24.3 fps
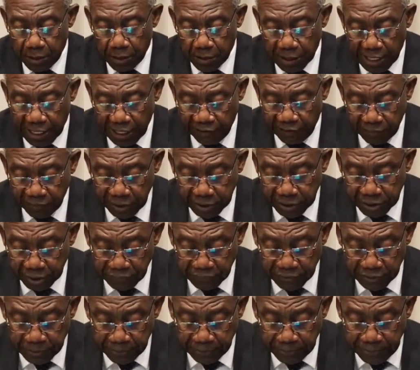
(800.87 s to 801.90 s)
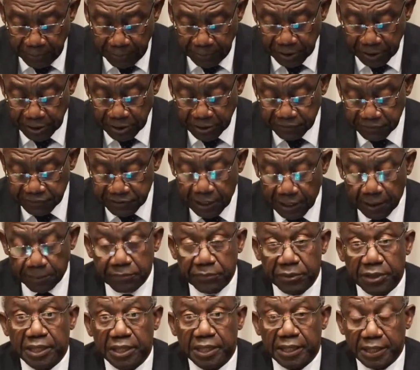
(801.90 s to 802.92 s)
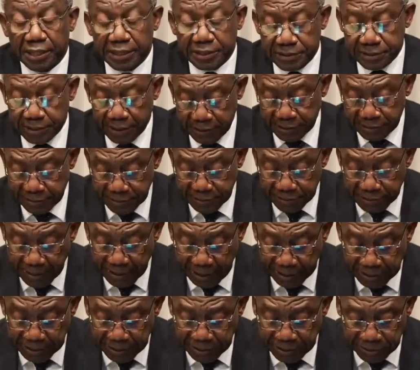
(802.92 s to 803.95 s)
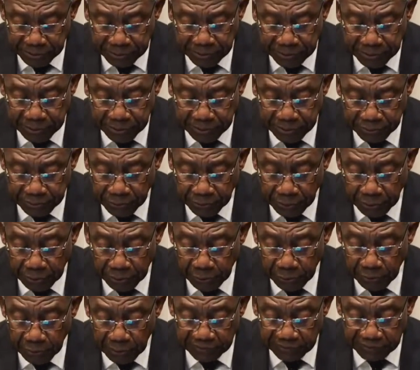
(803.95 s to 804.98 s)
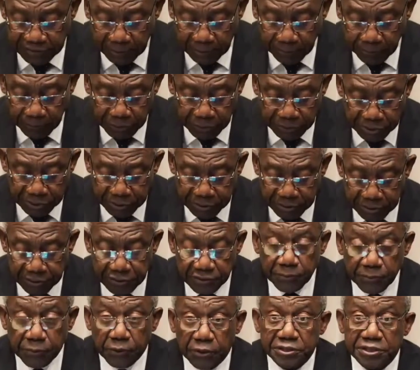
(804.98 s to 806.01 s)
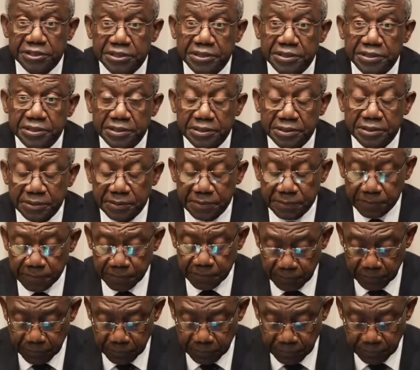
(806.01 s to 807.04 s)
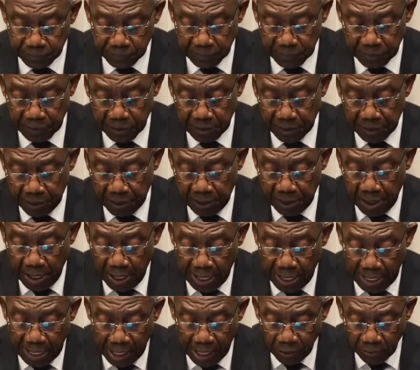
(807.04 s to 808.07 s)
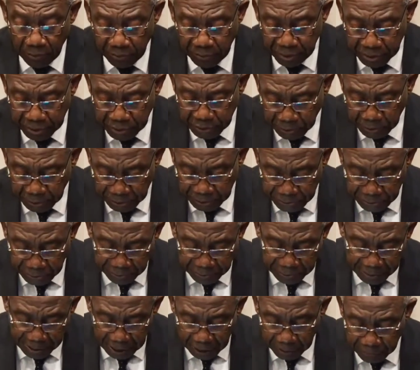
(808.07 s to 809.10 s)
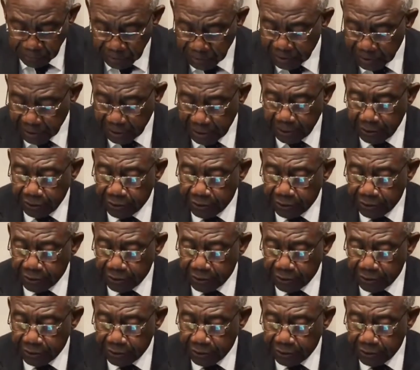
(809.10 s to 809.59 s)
The government of the Republic of Zambia extends gratitude to all who have supported this process. Allow me to also thank Mr.